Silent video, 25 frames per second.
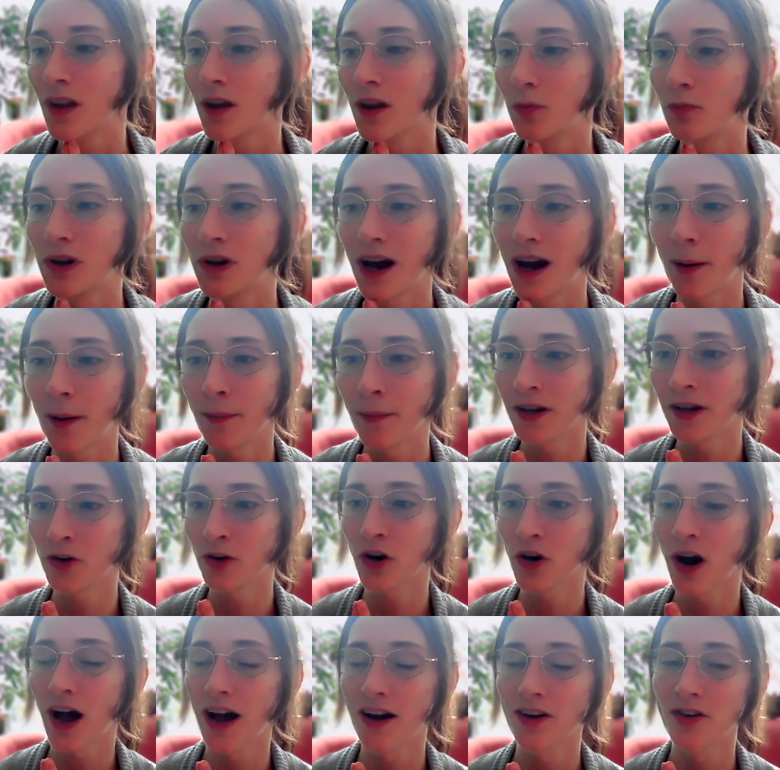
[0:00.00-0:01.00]
becoming
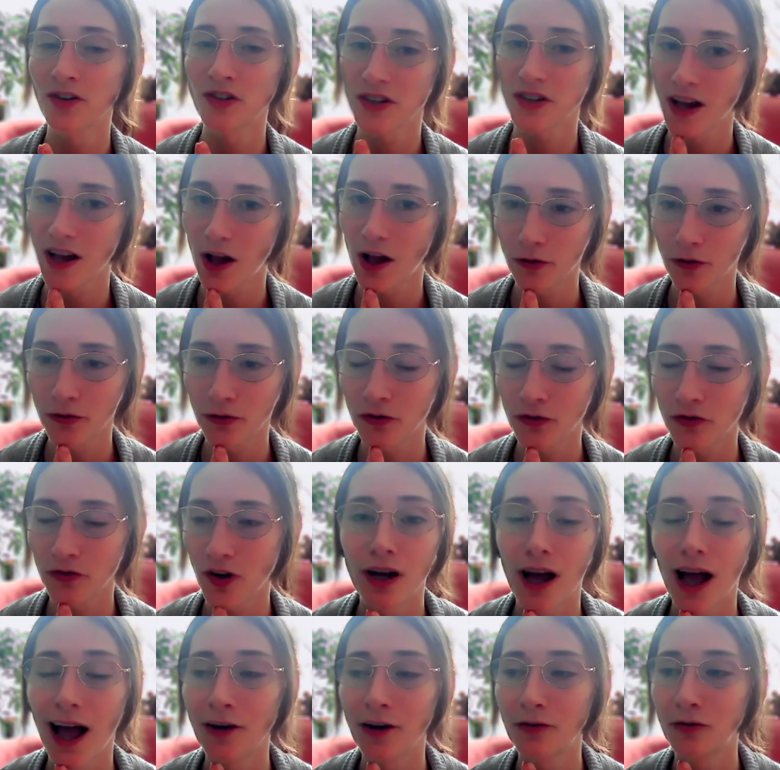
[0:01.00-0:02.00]
your higher self
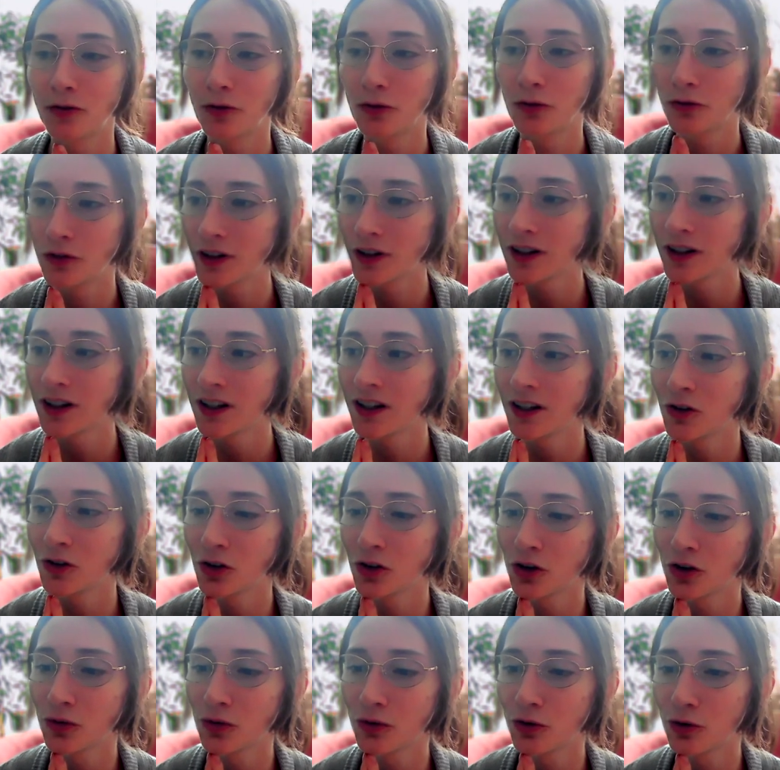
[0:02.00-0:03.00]
and fulfilling
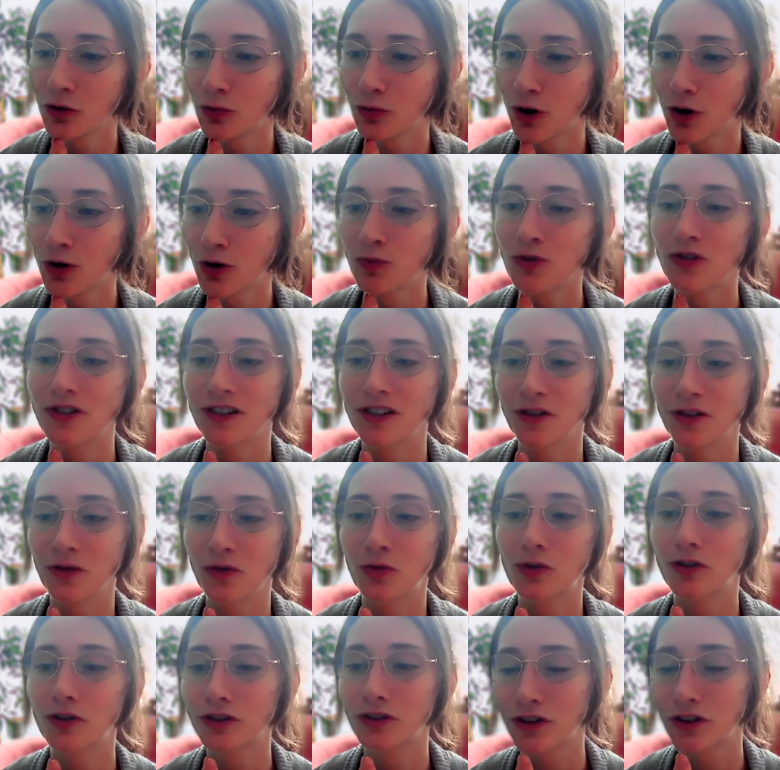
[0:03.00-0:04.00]
your purpose in the
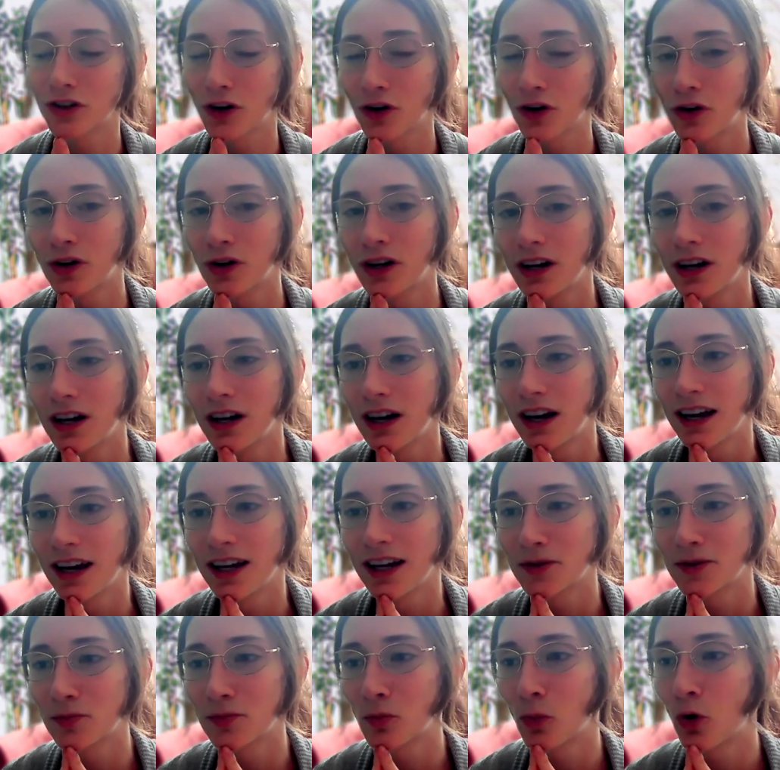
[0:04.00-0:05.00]
world.
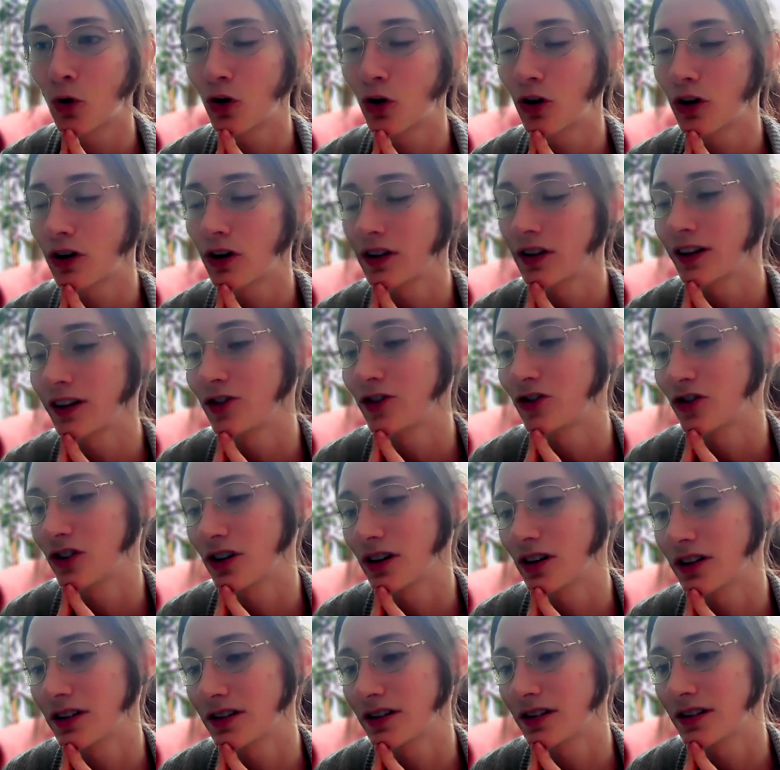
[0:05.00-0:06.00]
It's more than
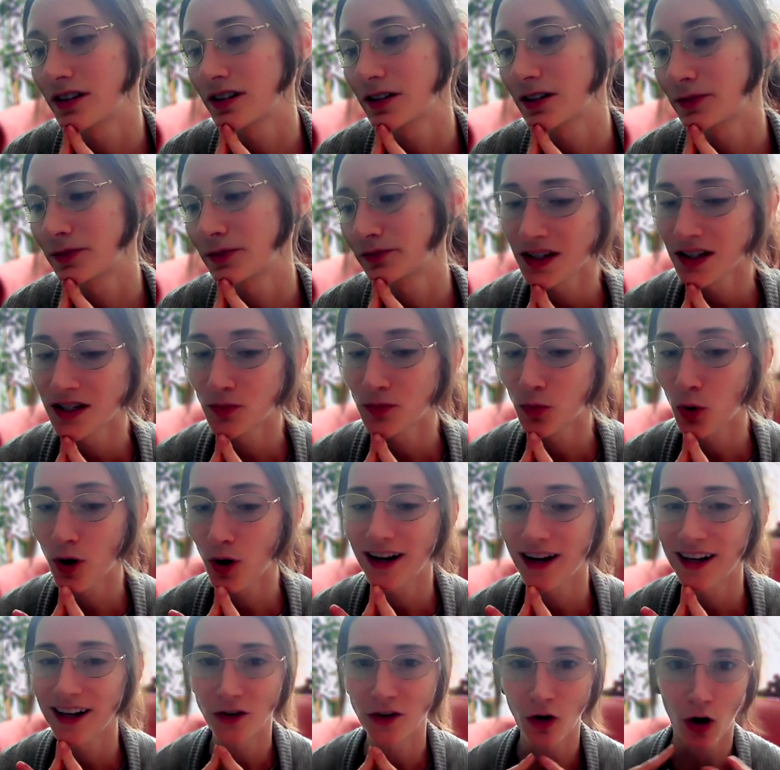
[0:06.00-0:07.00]
just
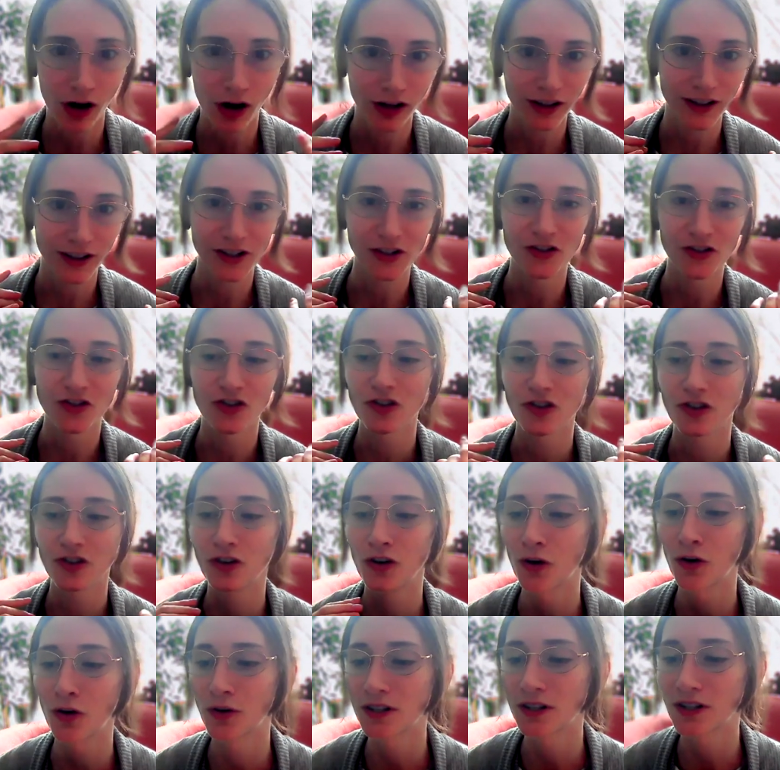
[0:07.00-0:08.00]
spreading knowledge,
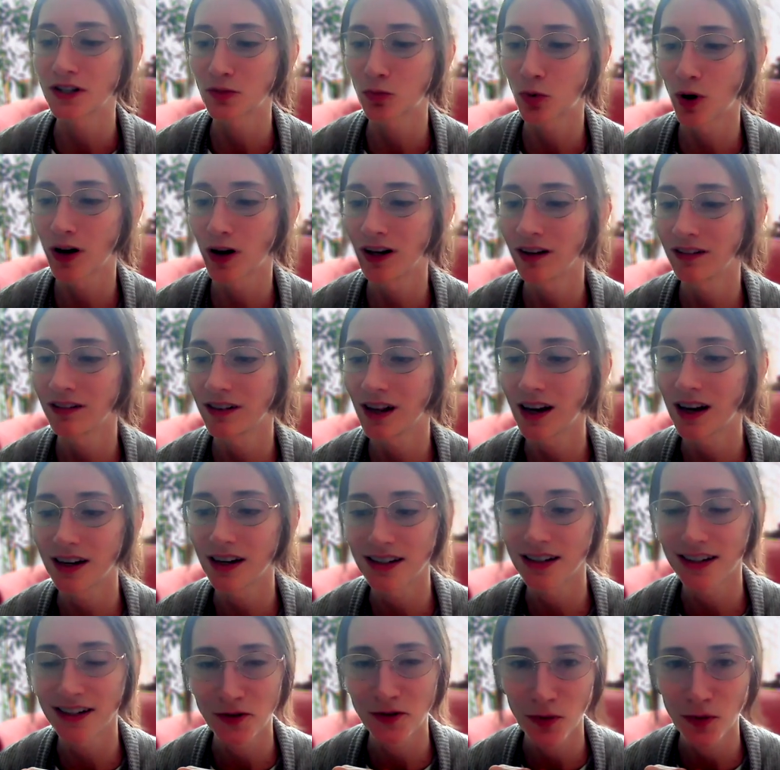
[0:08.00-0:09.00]
it's spreading
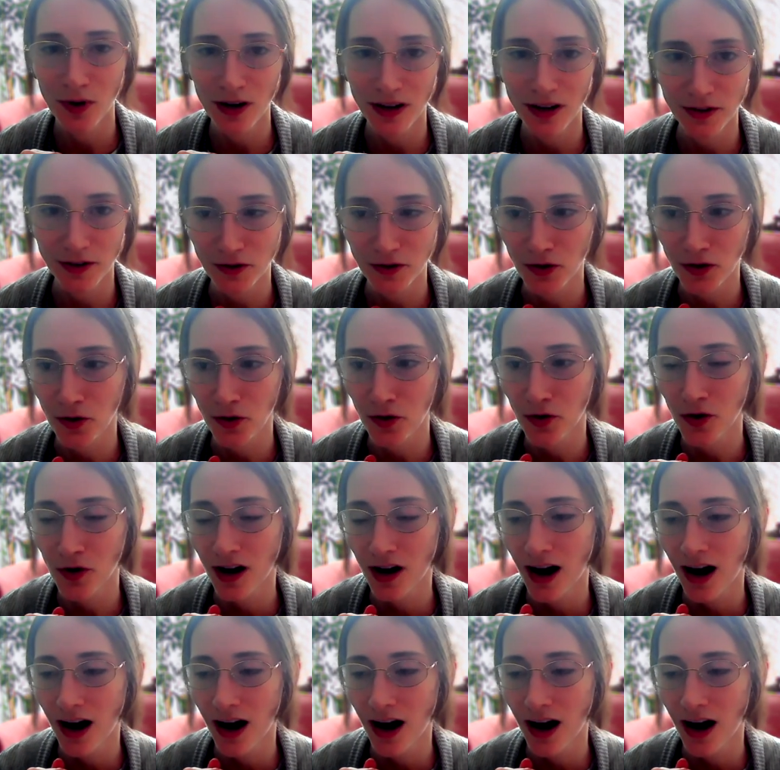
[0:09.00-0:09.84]
light as well. So